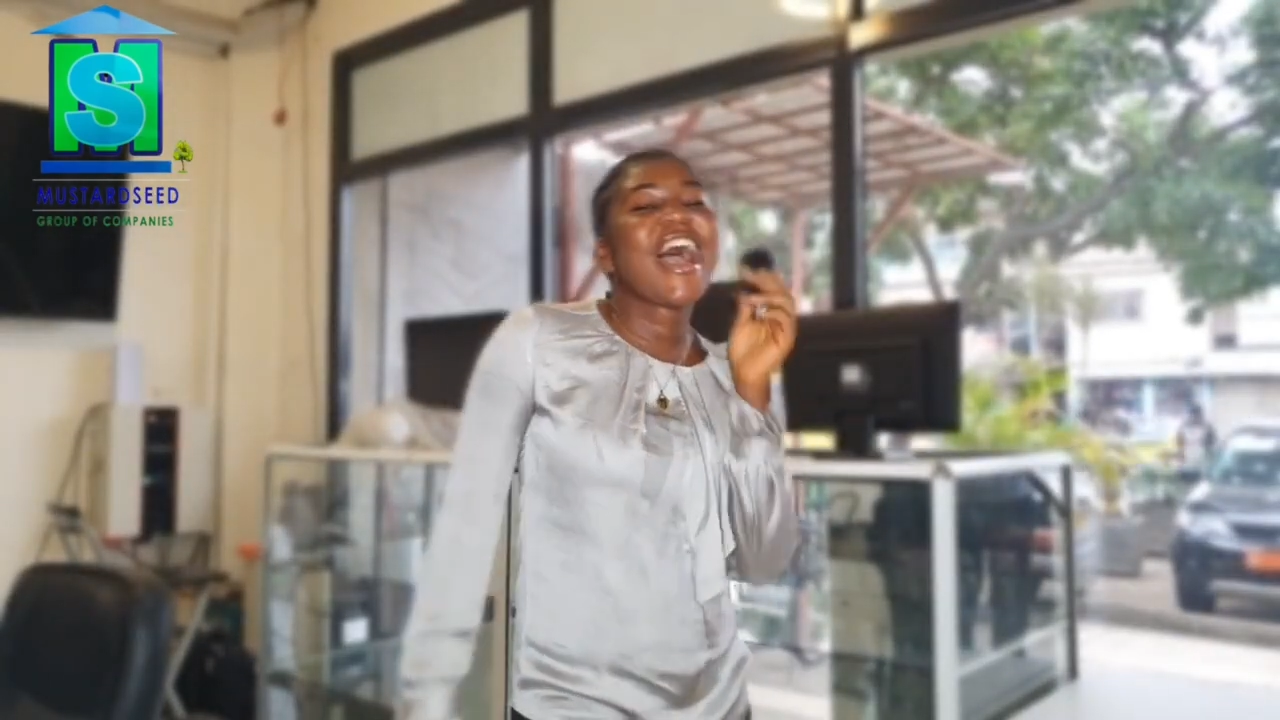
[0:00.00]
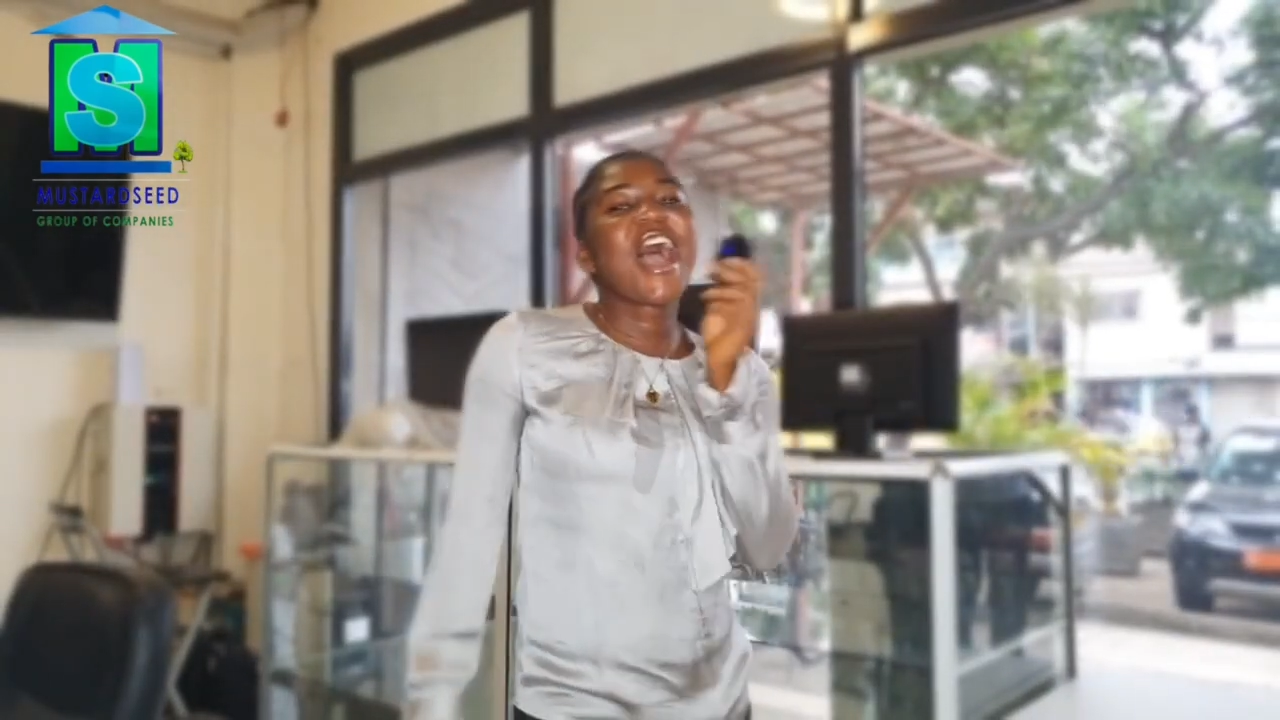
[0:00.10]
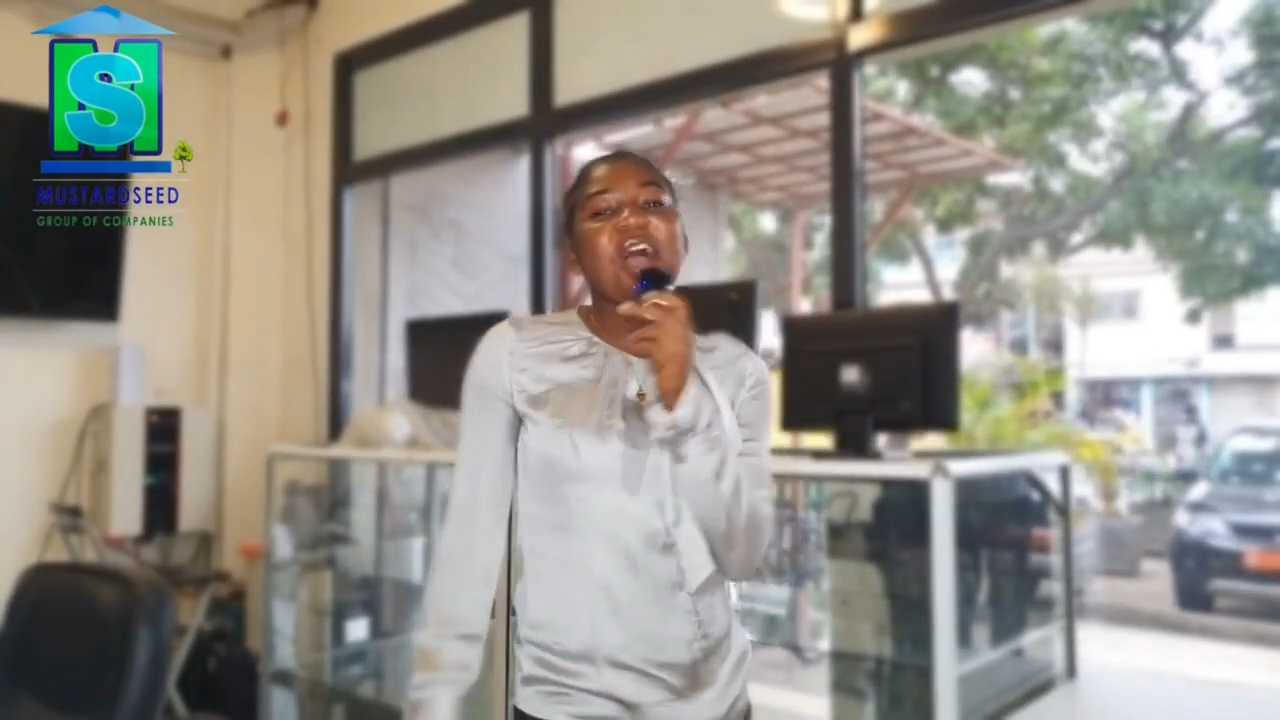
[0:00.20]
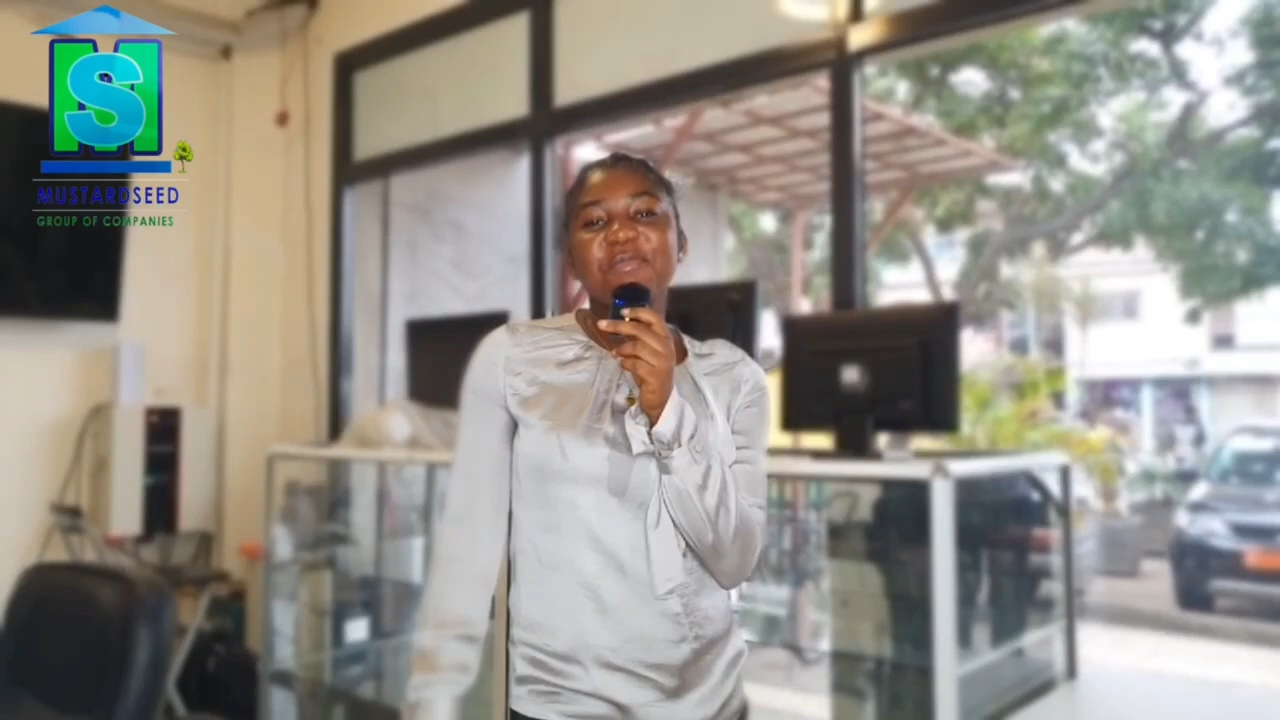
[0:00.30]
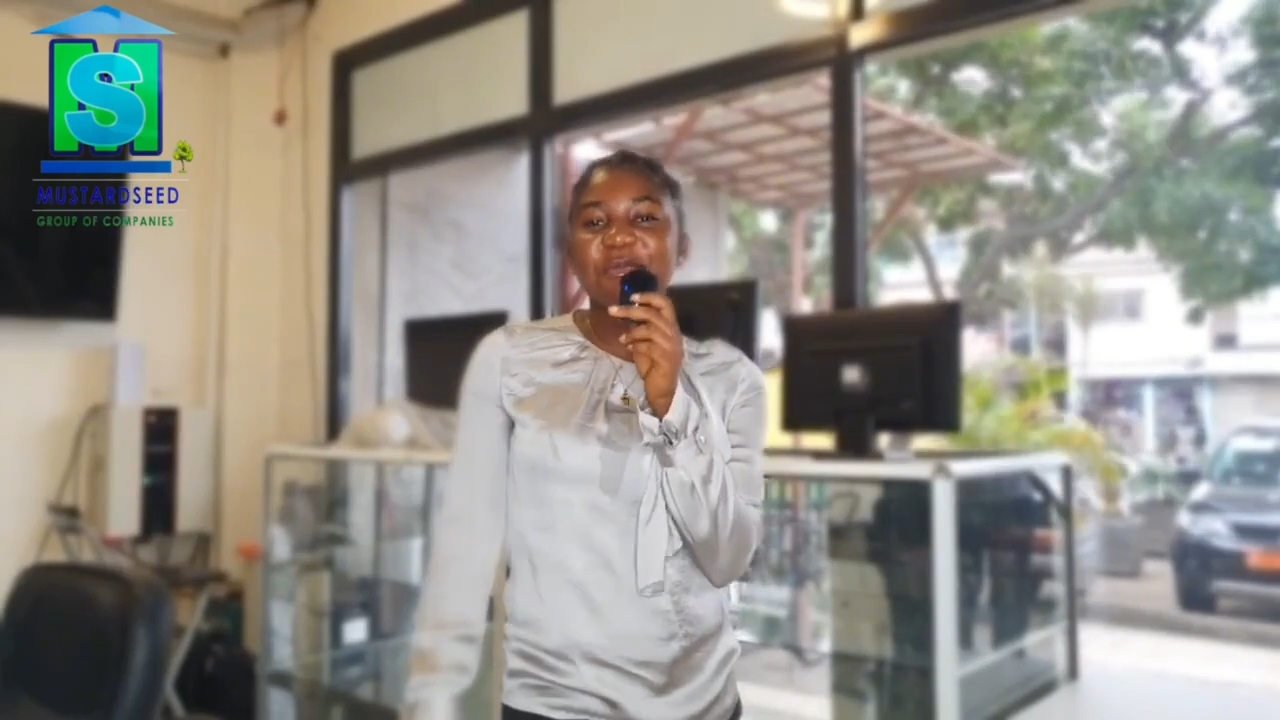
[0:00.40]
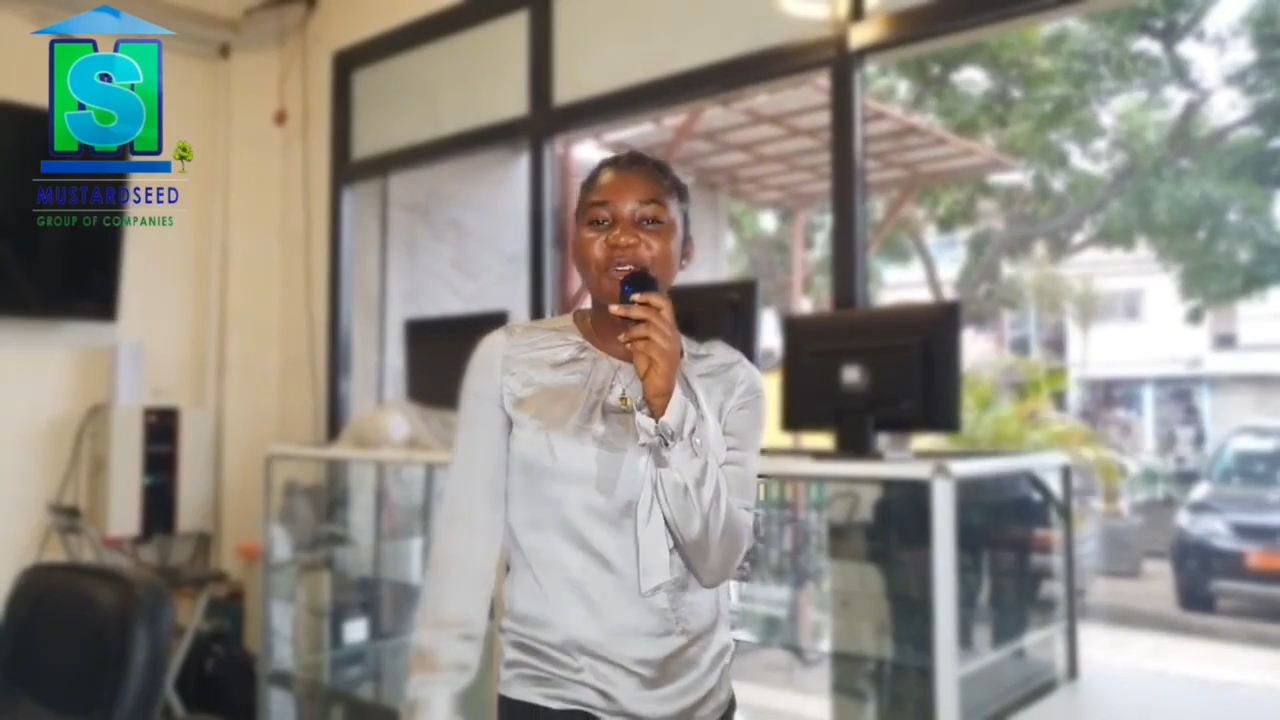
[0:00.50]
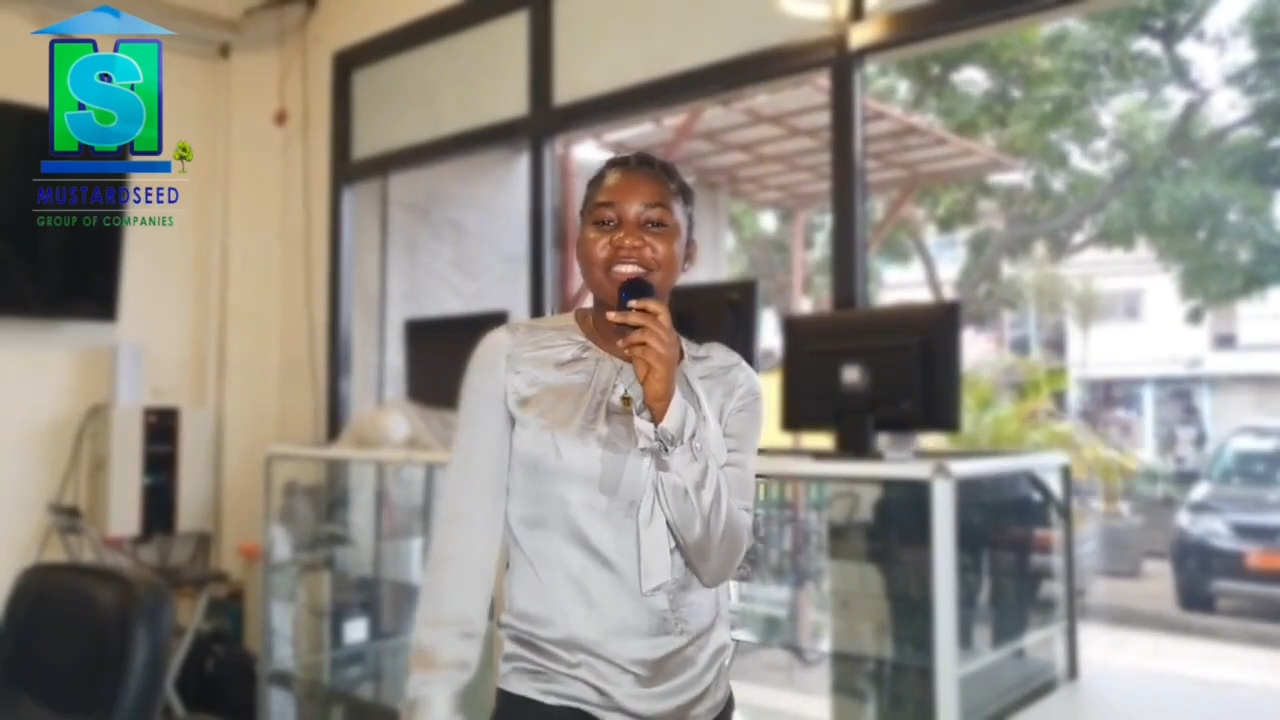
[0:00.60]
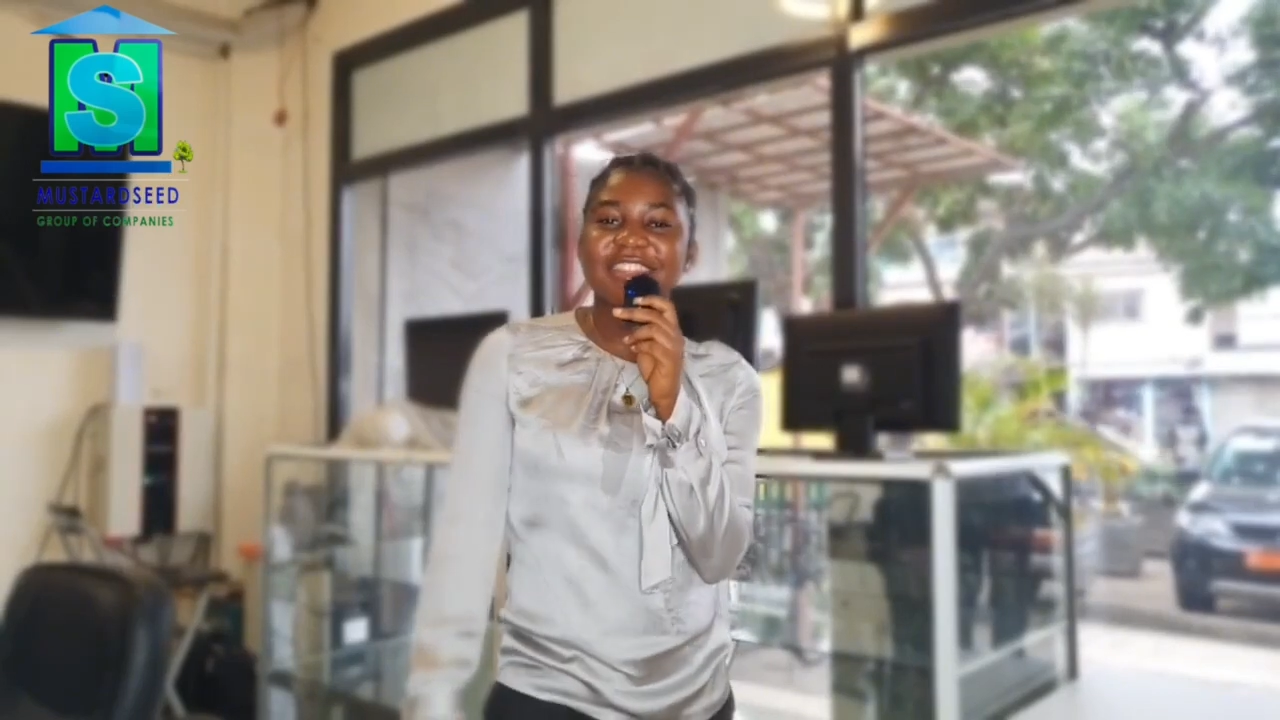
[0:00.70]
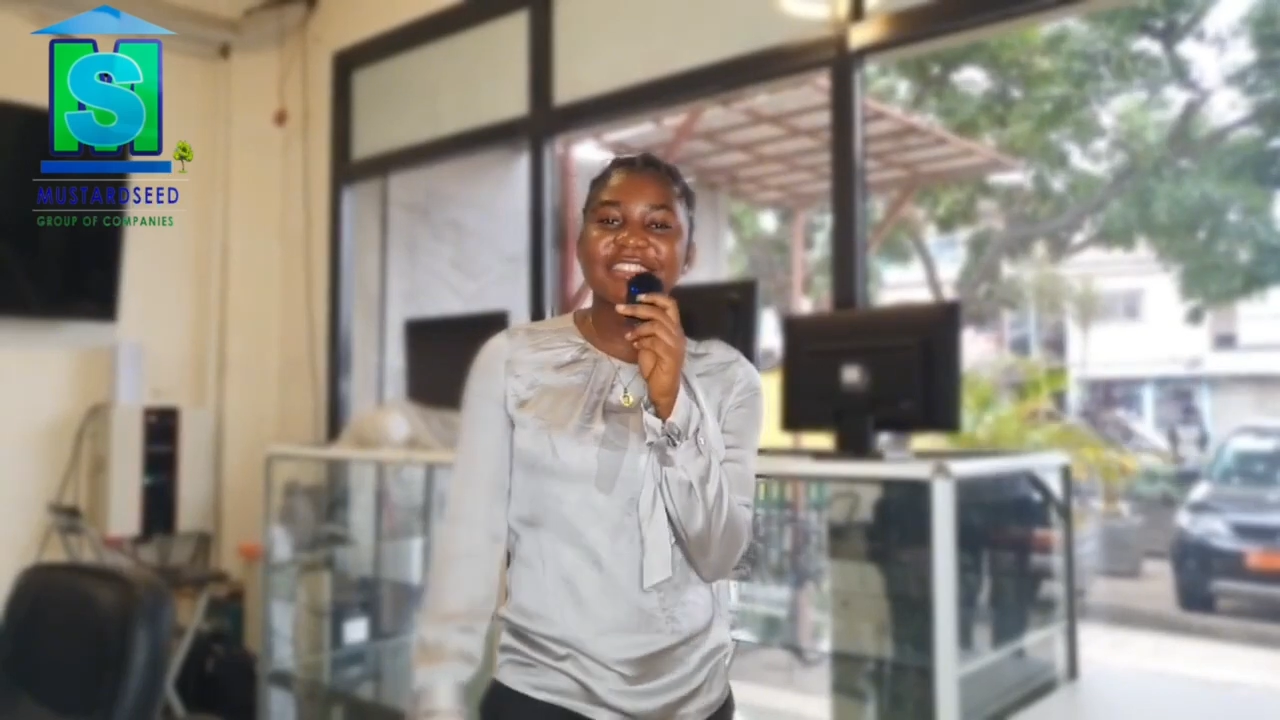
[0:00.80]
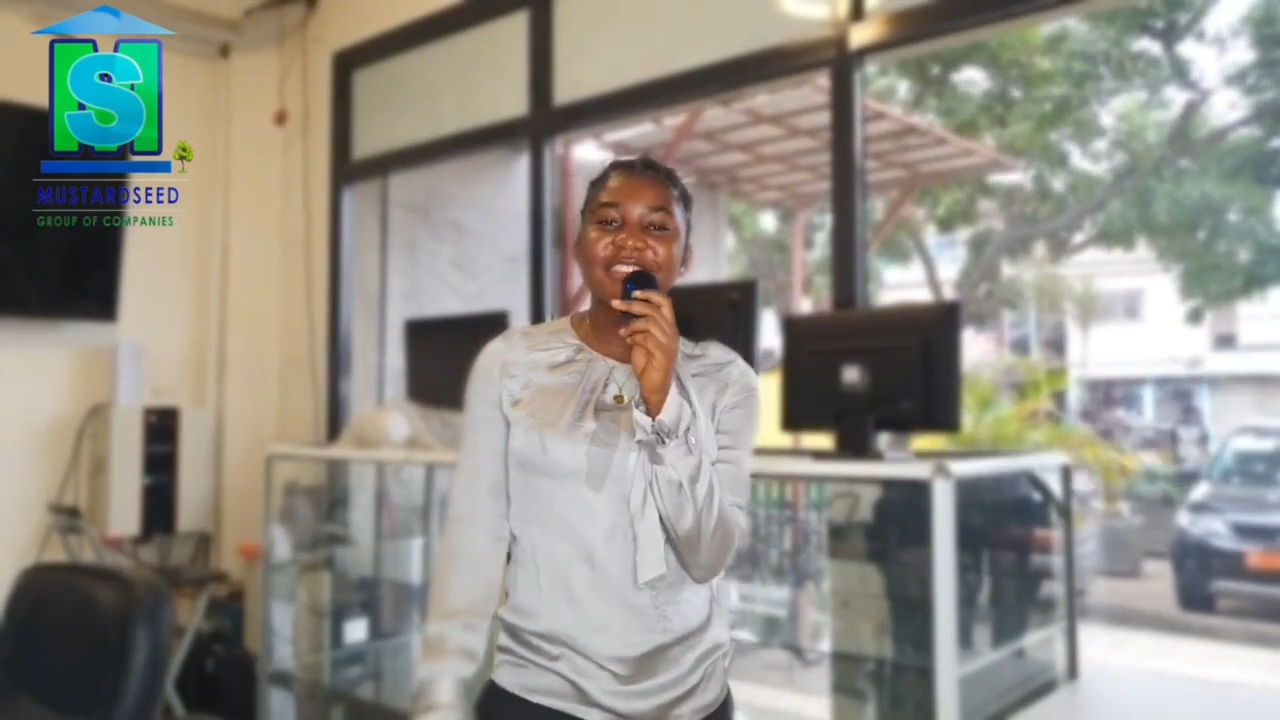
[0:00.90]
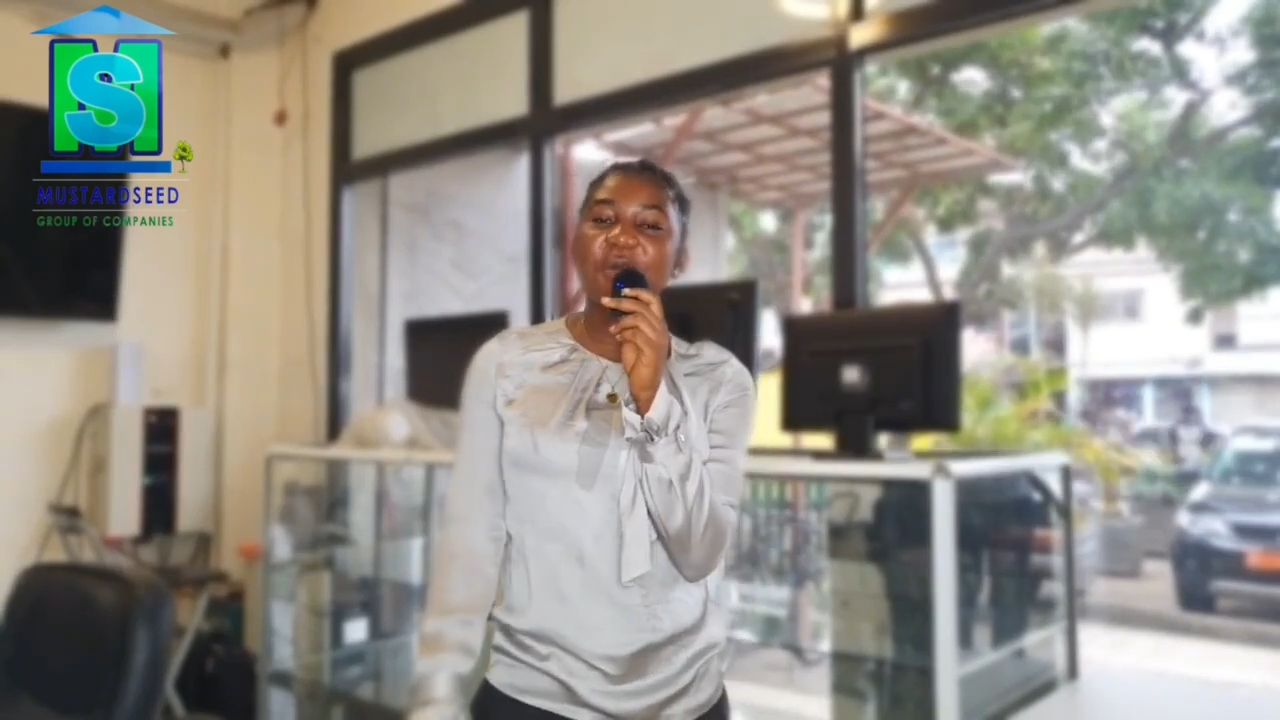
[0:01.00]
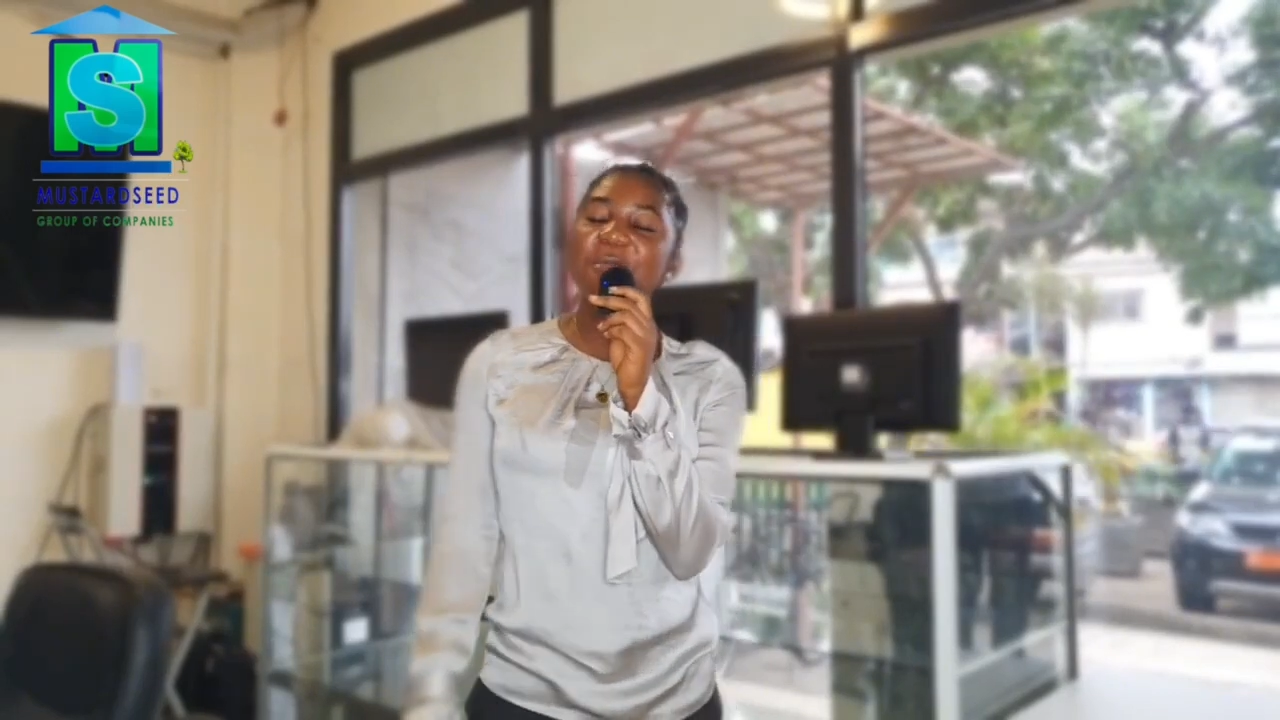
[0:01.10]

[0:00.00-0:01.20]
Happy birthday, sir.